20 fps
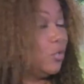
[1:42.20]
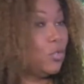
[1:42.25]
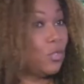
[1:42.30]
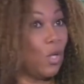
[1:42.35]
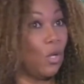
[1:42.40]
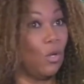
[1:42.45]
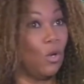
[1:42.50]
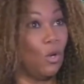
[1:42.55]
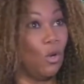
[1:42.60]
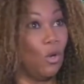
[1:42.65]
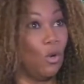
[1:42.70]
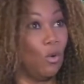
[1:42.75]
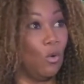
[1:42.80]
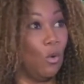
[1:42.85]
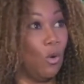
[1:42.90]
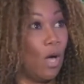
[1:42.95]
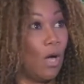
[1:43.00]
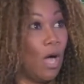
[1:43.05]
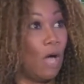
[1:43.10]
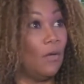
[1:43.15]

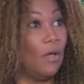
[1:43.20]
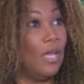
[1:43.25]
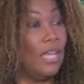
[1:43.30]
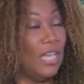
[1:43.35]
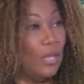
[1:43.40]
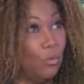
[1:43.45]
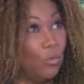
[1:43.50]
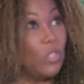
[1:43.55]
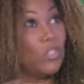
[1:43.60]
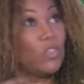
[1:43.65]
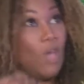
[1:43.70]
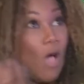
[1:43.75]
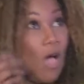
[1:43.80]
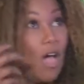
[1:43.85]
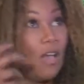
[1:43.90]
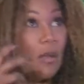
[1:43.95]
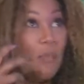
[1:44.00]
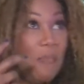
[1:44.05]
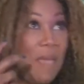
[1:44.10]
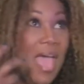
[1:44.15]
So it was
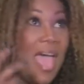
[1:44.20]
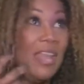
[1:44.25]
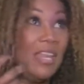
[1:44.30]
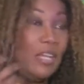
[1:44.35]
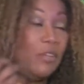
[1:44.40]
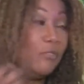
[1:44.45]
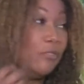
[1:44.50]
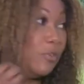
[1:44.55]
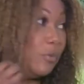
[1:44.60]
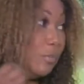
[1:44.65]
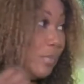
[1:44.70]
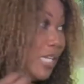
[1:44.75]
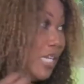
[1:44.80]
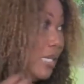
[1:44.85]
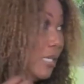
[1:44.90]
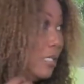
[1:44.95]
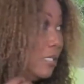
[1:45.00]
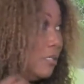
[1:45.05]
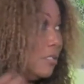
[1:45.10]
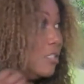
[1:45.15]
automatic for
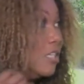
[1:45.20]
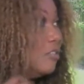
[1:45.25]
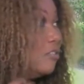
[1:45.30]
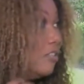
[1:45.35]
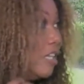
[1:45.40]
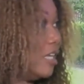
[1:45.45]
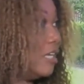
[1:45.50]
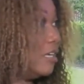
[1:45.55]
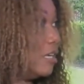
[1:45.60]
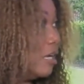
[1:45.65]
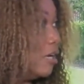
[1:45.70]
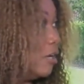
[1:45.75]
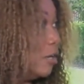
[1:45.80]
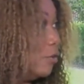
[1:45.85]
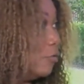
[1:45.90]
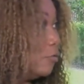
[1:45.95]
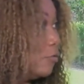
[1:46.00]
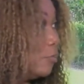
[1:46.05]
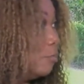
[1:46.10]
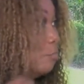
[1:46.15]
me to think
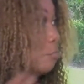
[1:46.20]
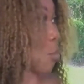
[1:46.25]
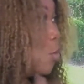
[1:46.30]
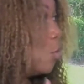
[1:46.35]
of